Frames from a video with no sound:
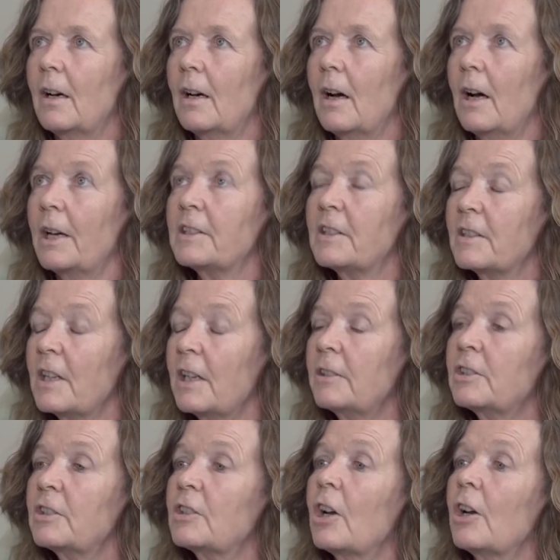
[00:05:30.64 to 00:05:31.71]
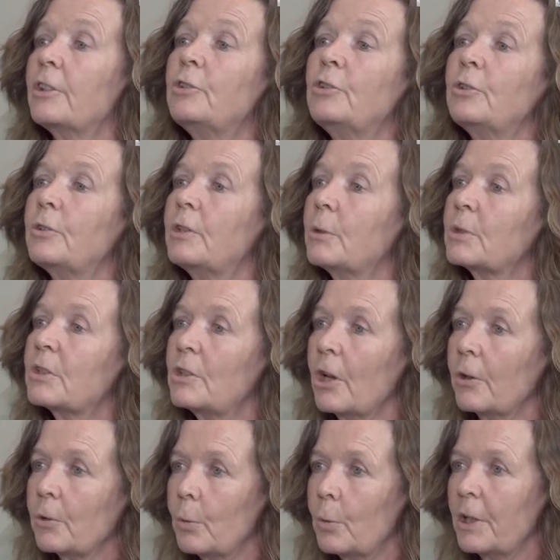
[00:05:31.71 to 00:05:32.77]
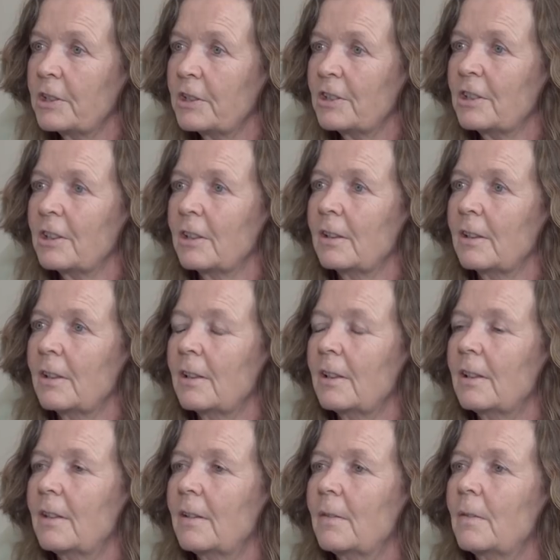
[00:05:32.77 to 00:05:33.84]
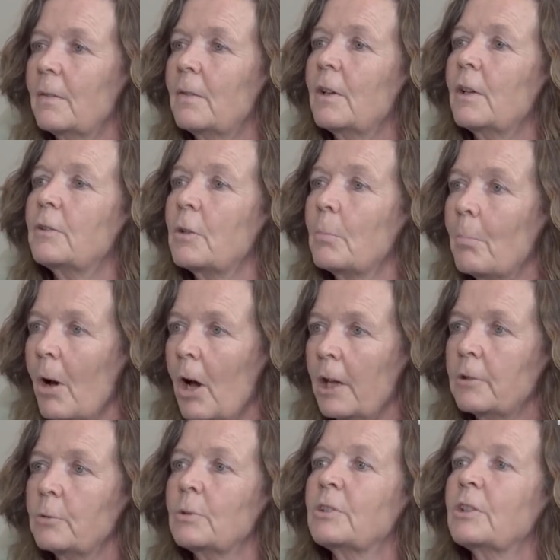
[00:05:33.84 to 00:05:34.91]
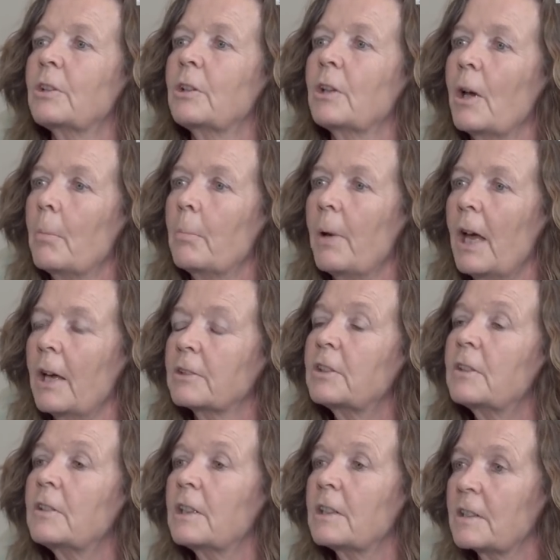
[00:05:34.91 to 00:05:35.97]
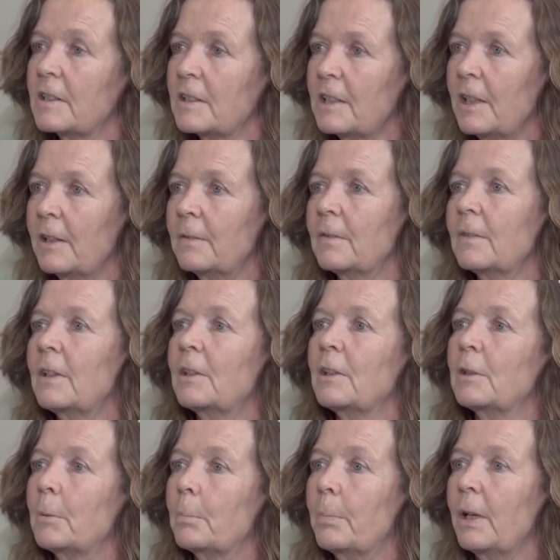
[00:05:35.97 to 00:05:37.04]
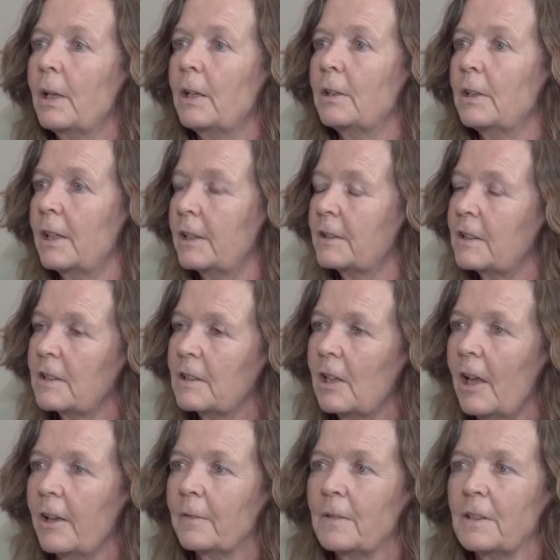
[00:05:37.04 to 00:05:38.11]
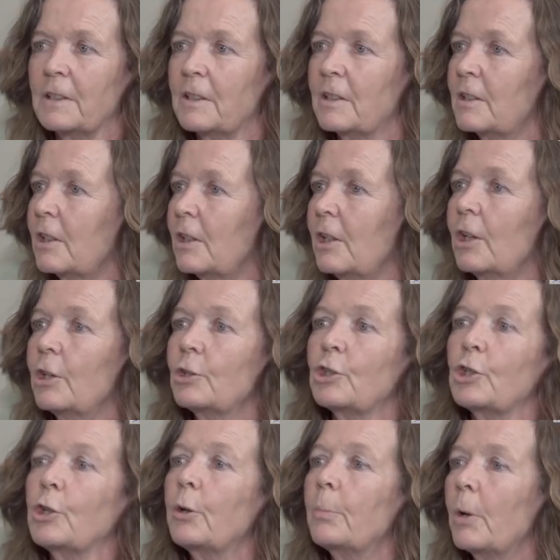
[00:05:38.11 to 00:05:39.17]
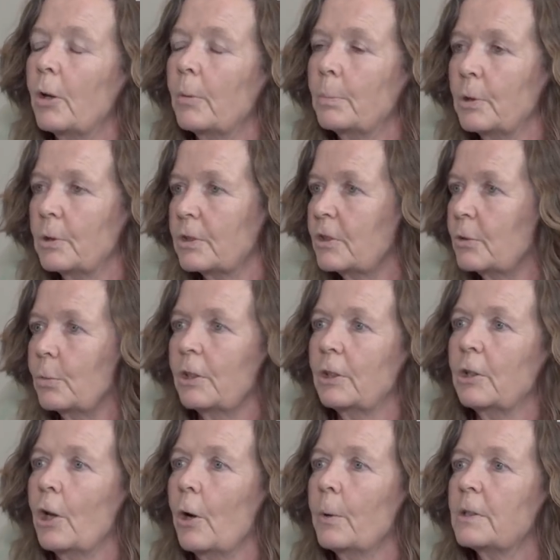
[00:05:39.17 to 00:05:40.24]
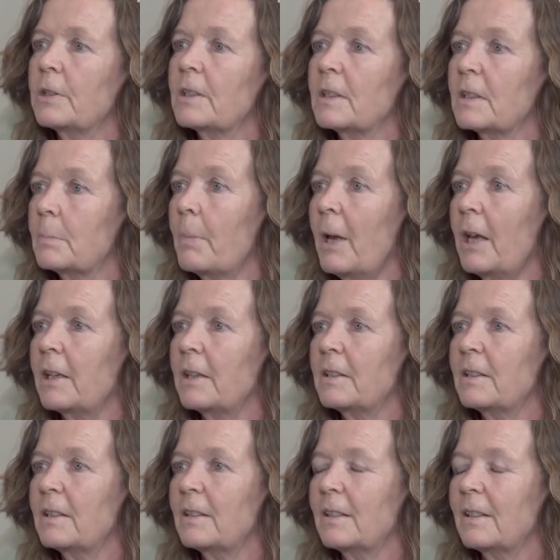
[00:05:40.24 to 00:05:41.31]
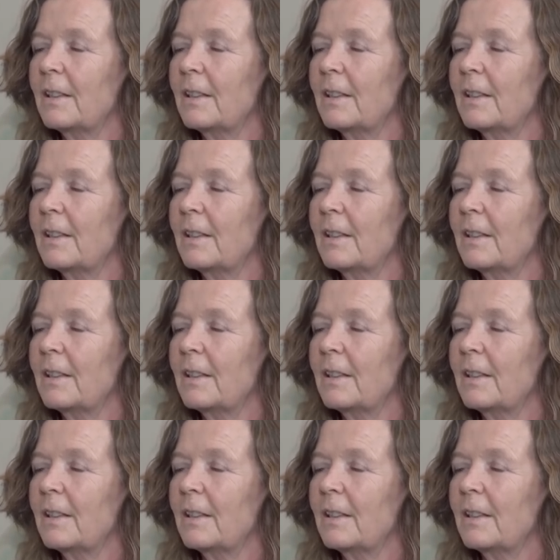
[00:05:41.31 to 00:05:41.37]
I sensed, I knew, there was no question that the mind was going to come back to the extent that it had been. It's like this turbo boost where you go into space